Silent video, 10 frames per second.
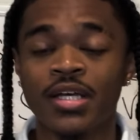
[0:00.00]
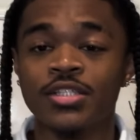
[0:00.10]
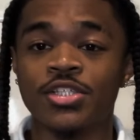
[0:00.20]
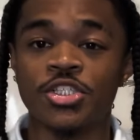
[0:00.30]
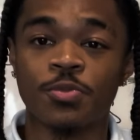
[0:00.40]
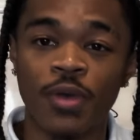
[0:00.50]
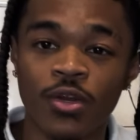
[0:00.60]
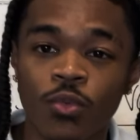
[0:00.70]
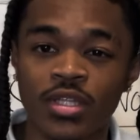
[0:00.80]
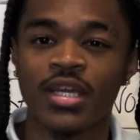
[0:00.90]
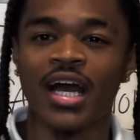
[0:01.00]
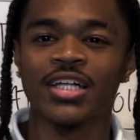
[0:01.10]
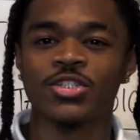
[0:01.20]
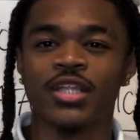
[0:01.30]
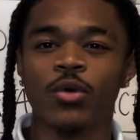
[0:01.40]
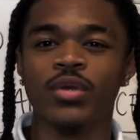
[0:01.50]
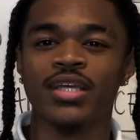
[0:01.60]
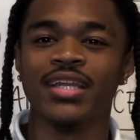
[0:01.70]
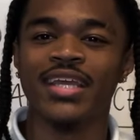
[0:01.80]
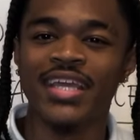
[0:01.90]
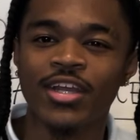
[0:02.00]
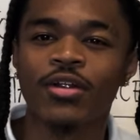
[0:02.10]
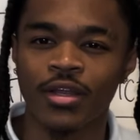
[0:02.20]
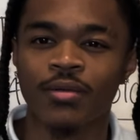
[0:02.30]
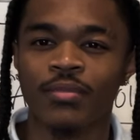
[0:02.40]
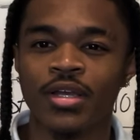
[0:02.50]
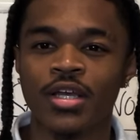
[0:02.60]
to spend with God so that we can hear him,